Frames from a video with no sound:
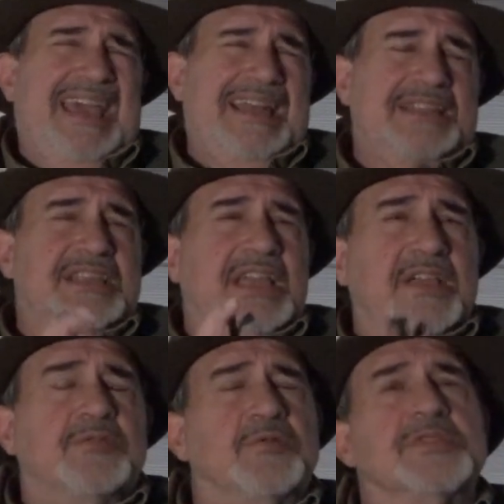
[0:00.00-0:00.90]
And it's
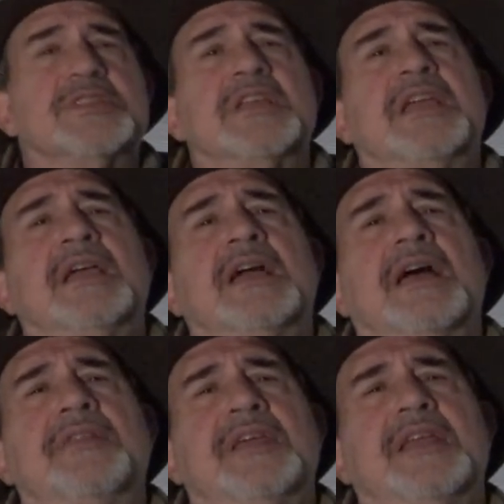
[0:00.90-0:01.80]
interesting
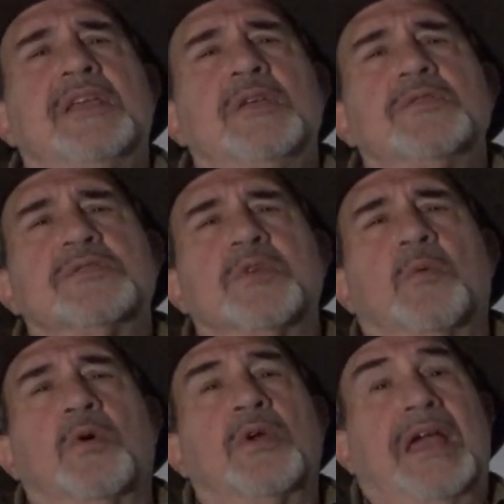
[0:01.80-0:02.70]
that he used the
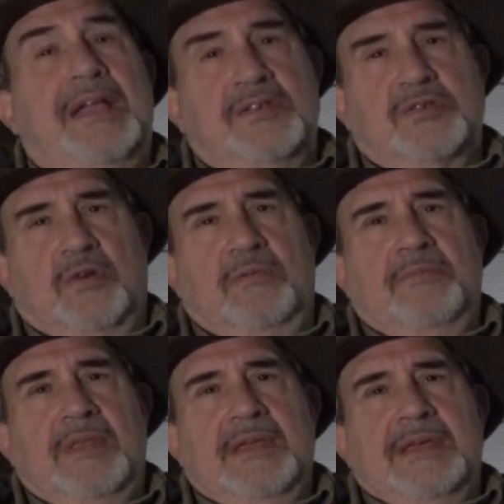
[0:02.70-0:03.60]
word angel
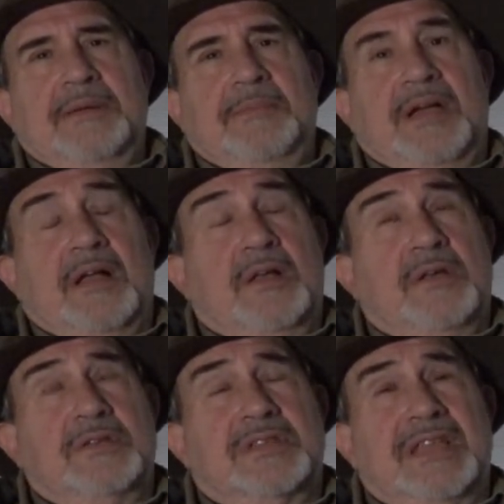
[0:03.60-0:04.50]

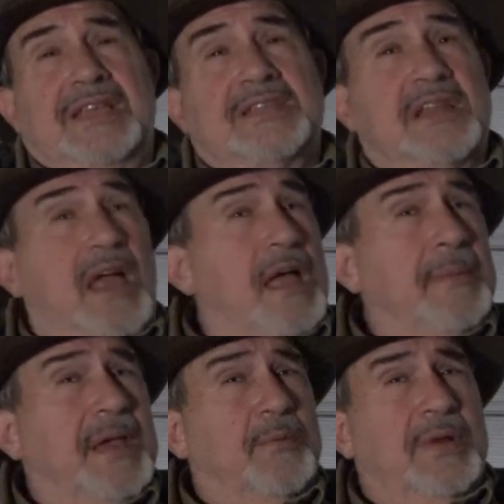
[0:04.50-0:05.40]
because the
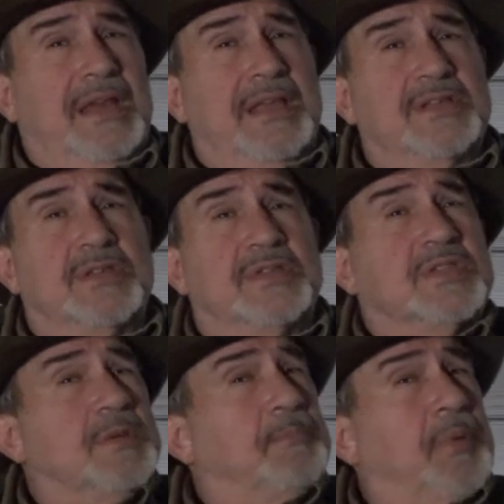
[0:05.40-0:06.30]
Islamic religion
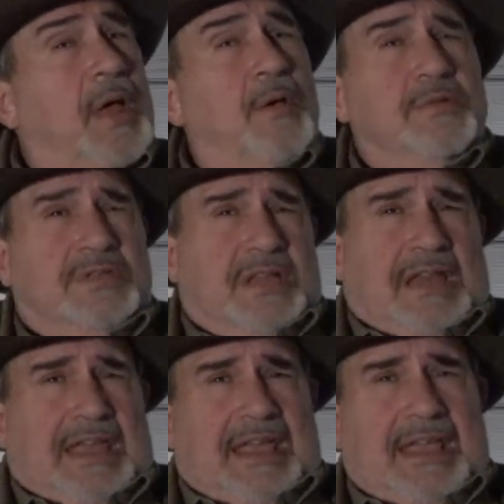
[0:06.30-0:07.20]

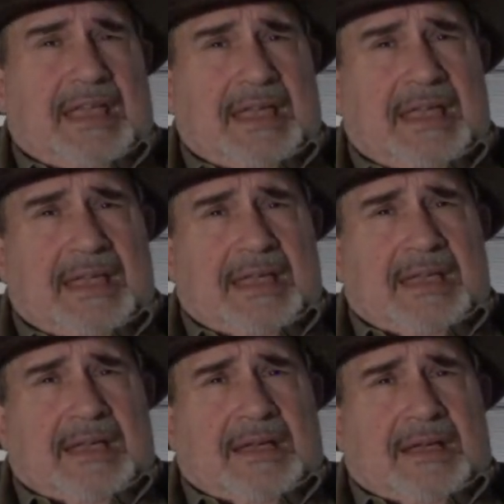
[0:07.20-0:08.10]
supposedly
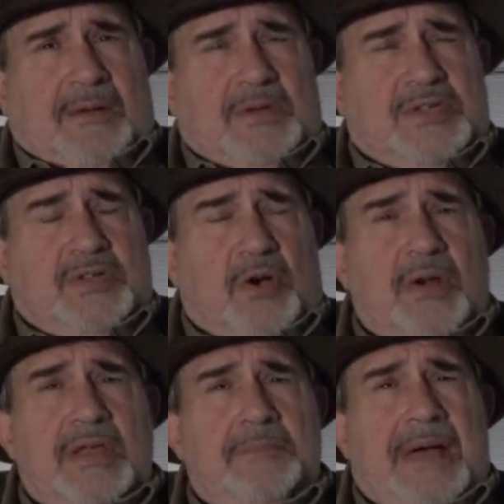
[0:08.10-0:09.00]
was
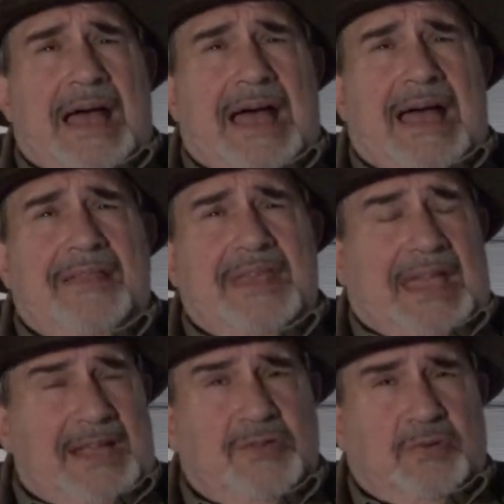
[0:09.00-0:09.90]
started by the
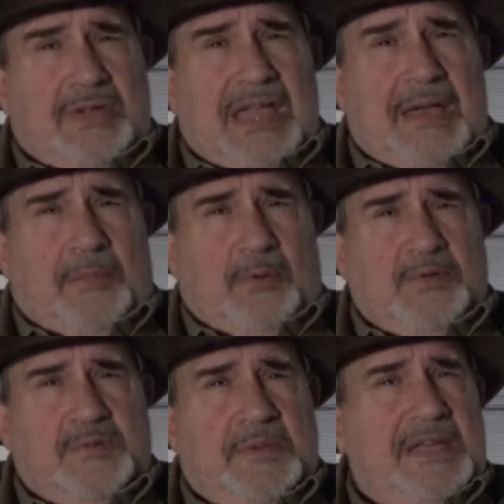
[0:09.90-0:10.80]
angel Gabriel
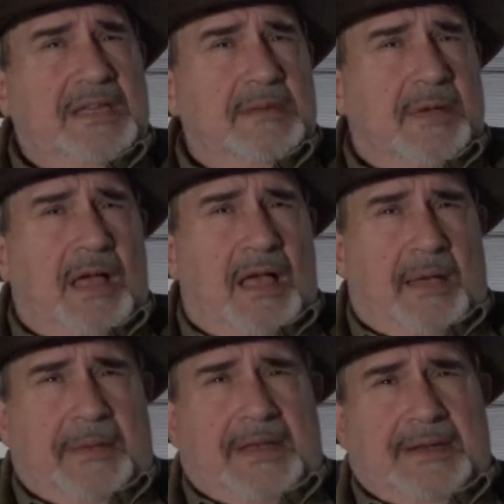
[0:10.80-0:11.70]
speaking to
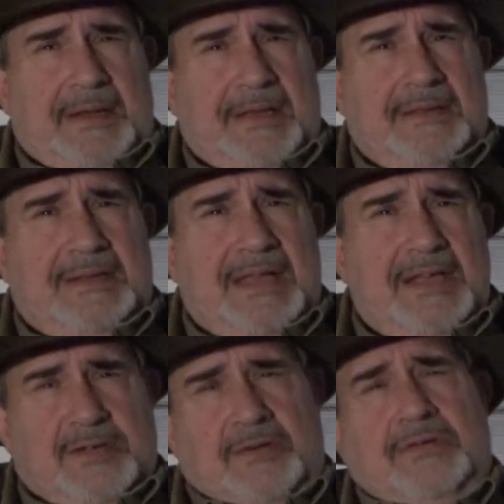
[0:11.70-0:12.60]
Muhammad in the
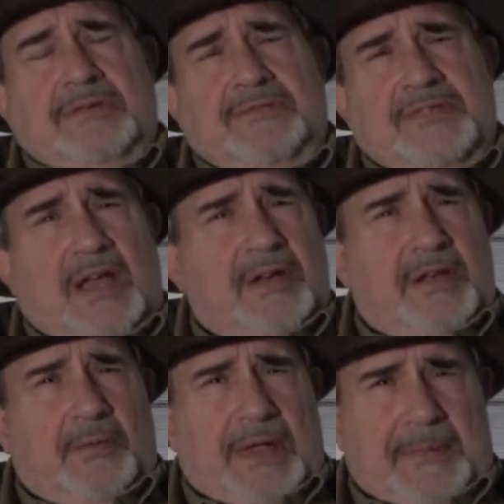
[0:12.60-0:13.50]
desert of Saudi
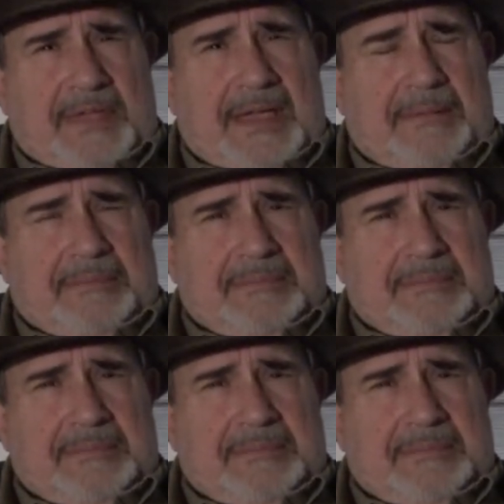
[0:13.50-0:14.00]
Arabia